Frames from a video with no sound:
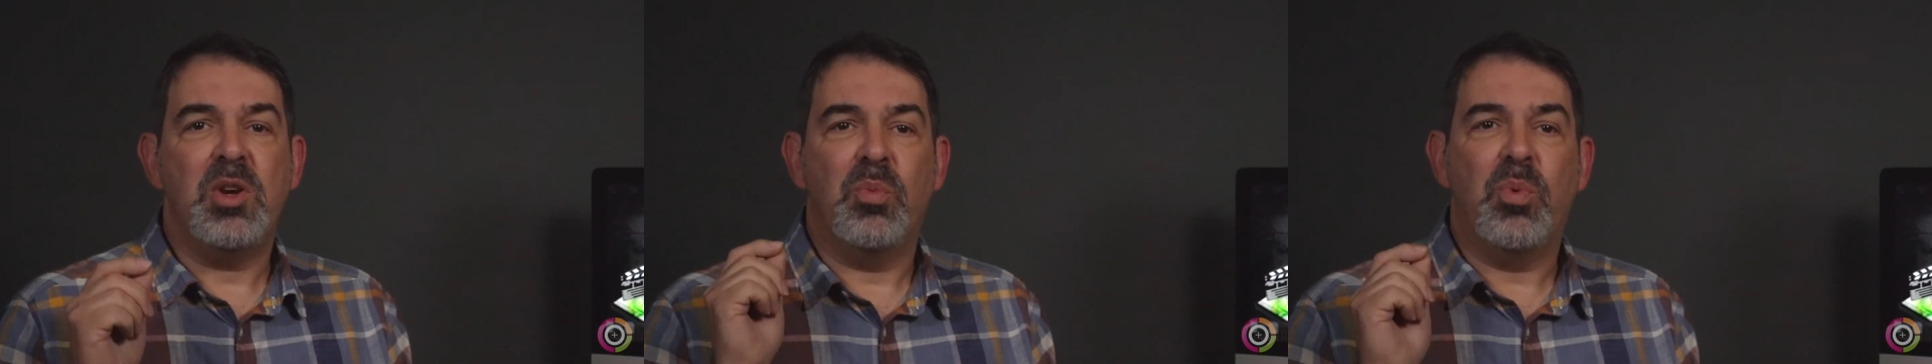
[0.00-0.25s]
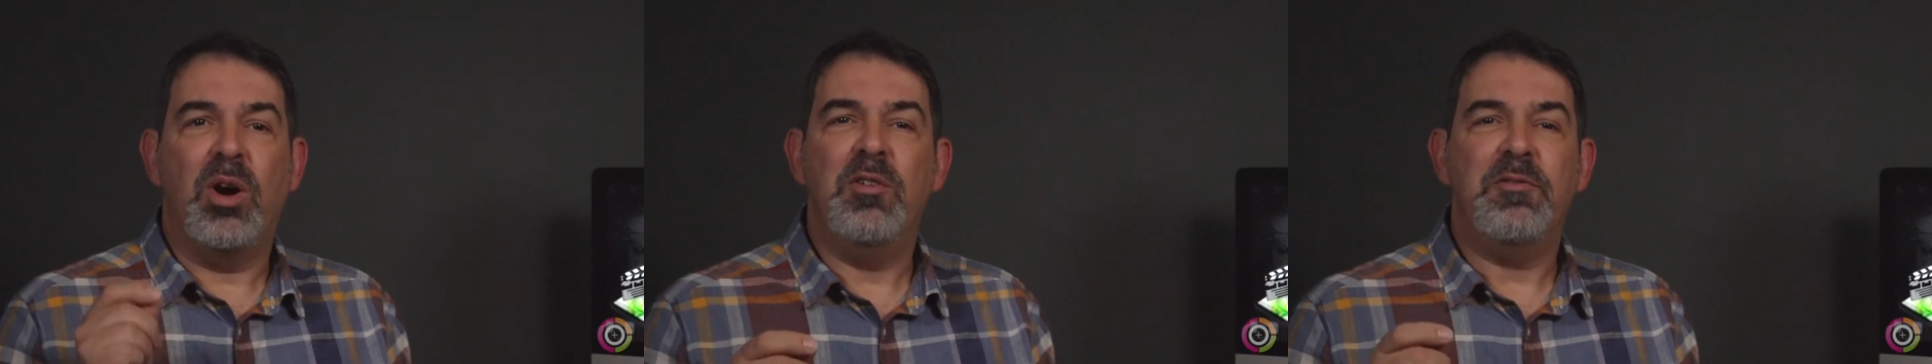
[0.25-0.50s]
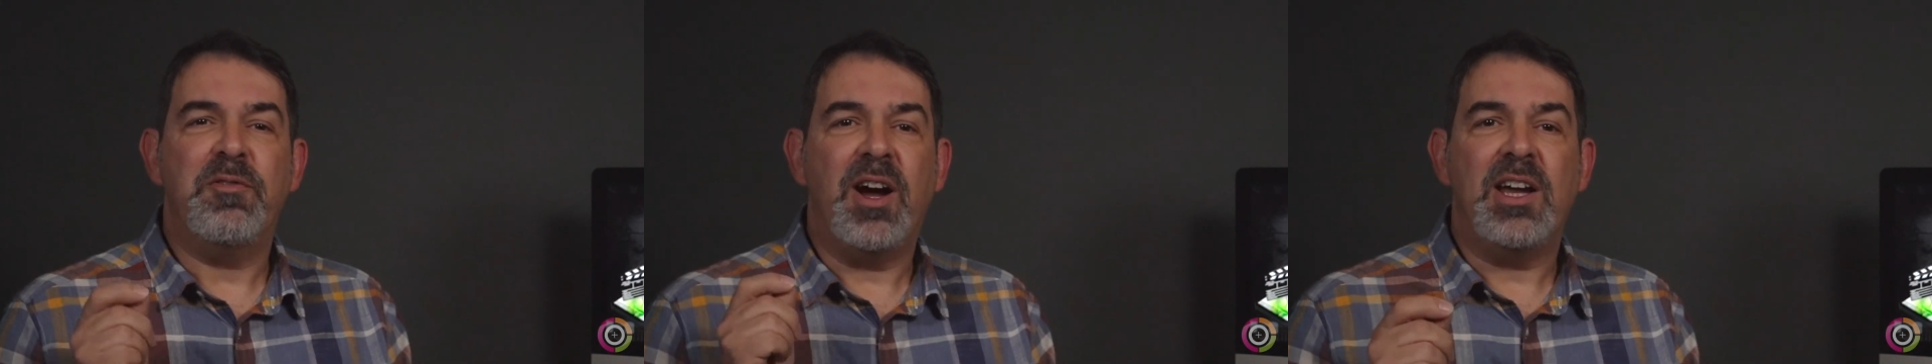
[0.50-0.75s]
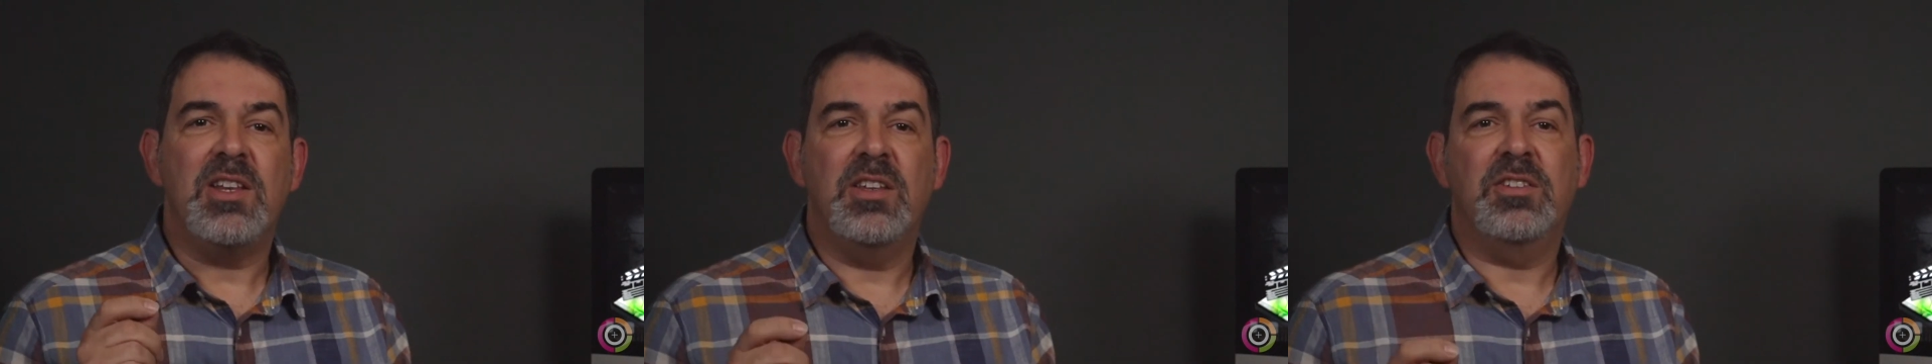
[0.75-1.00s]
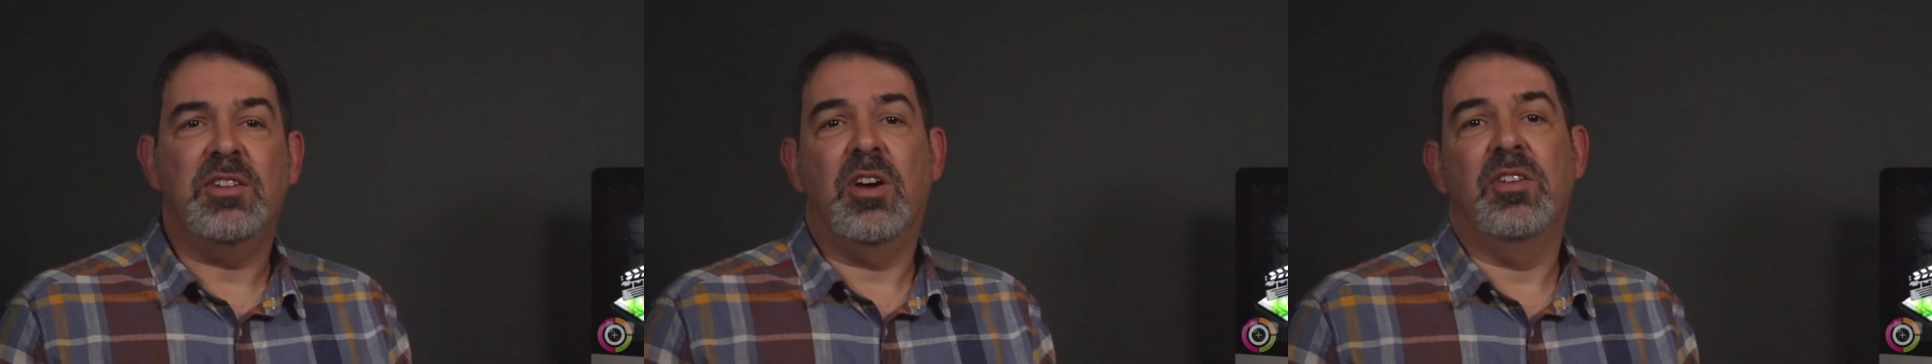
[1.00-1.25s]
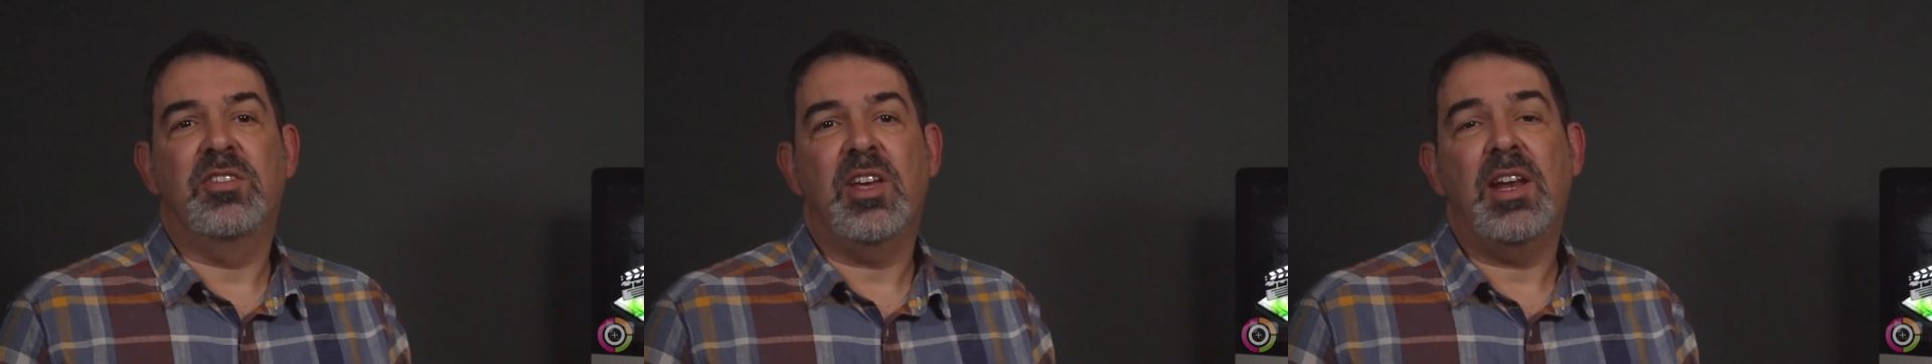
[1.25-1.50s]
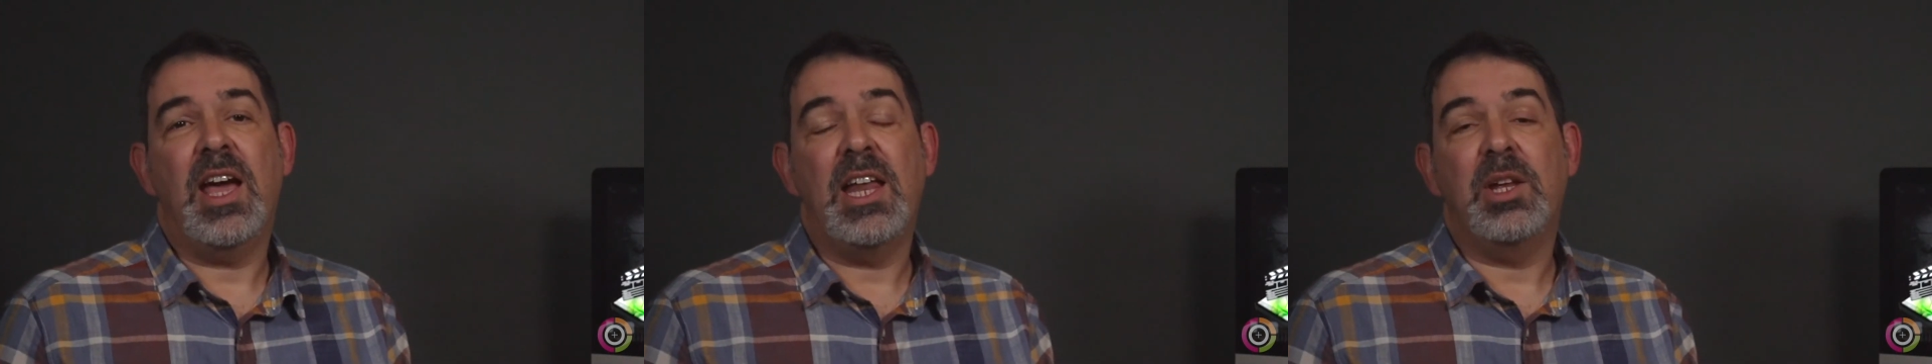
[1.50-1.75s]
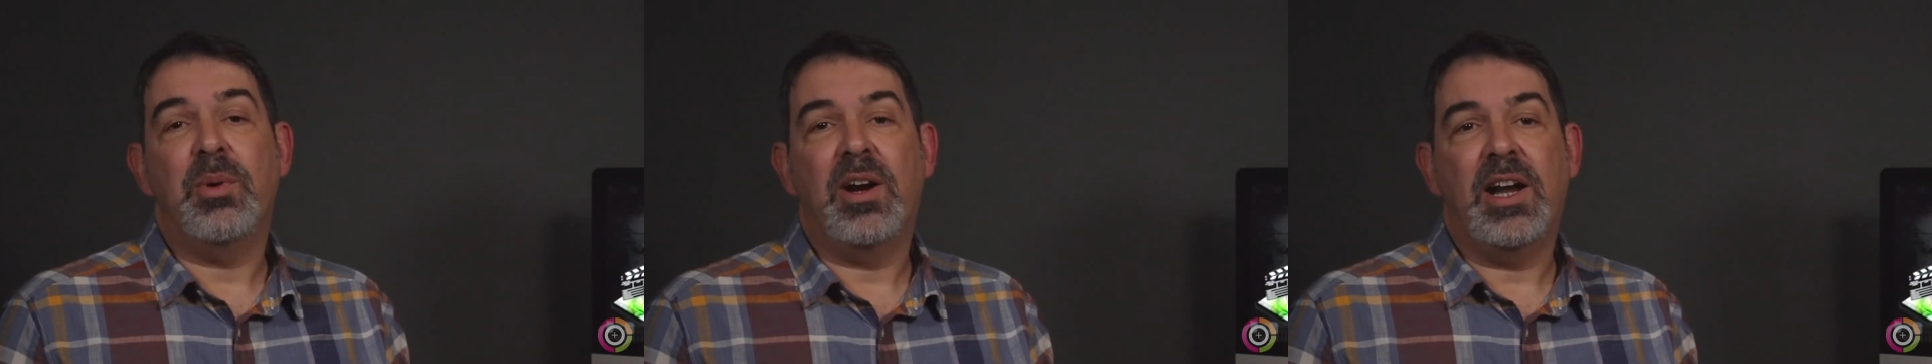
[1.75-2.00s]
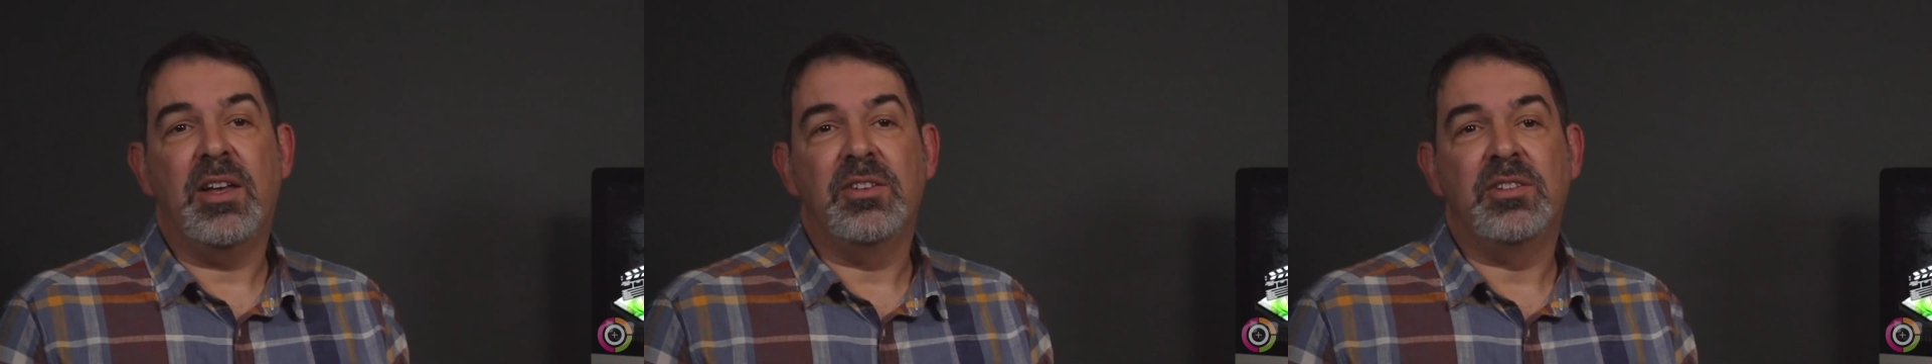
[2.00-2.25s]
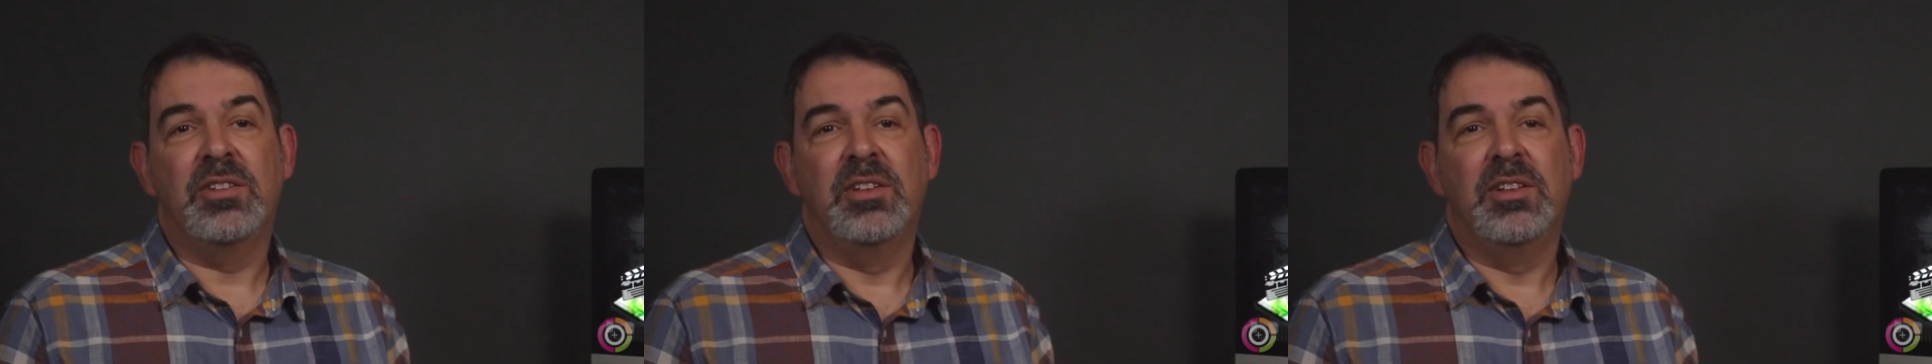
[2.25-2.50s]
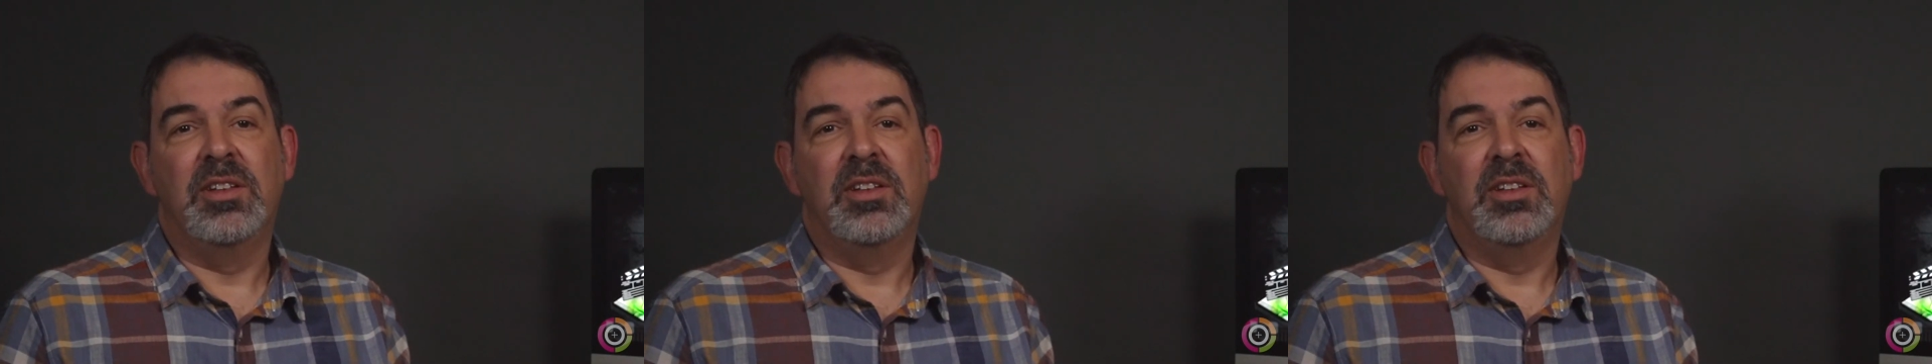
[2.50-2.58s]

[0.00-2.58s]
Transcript: you won't find this content anywhere else.